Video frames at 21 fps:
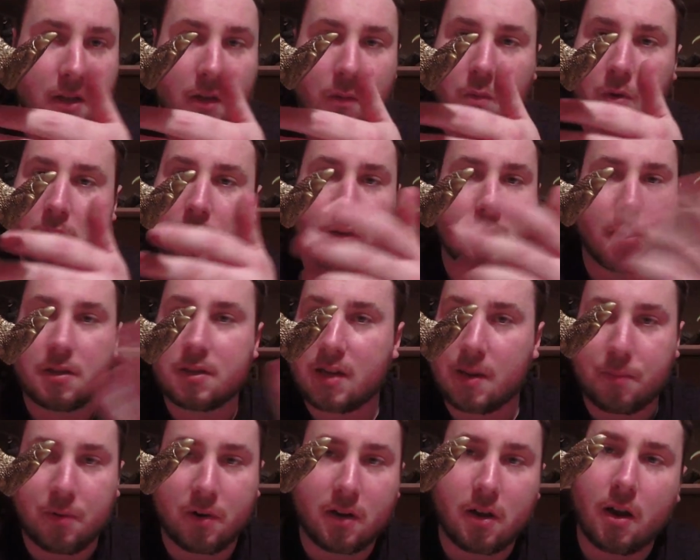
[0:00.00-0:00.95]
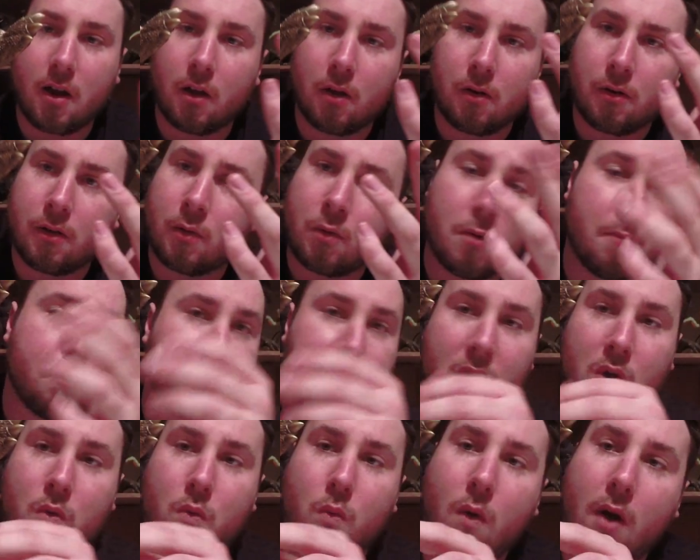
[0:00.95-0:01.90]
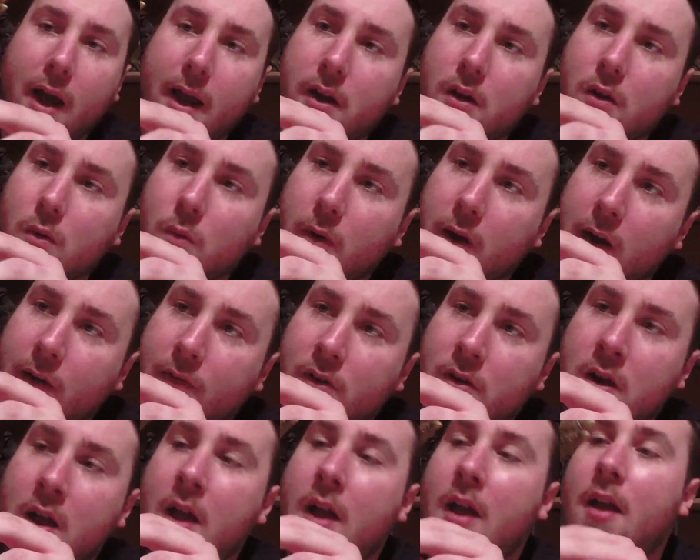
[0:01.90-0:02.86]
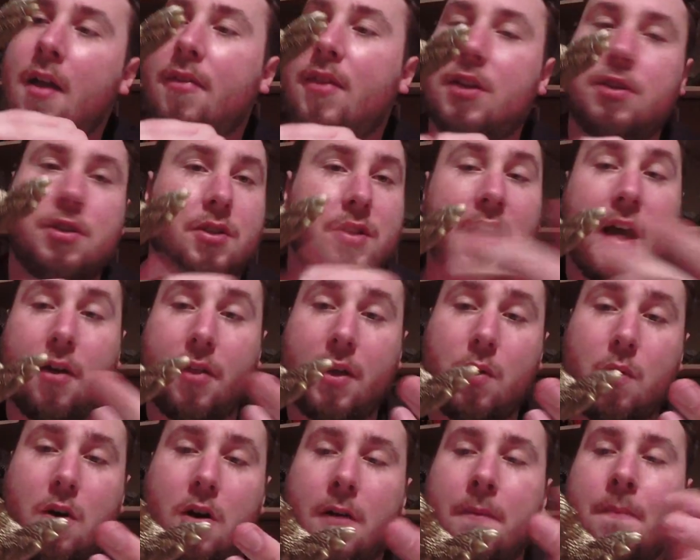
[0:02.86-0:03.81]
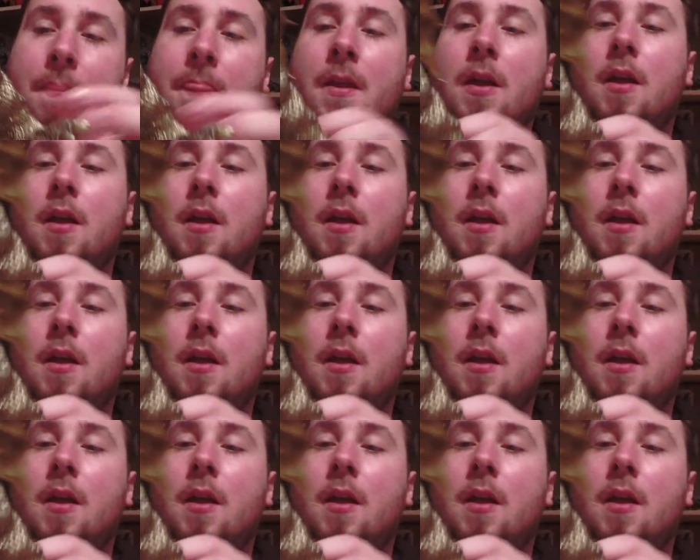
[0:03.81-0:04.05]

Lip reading: They weren't a separate color. They weren't bone white or whatever. That's just how they were.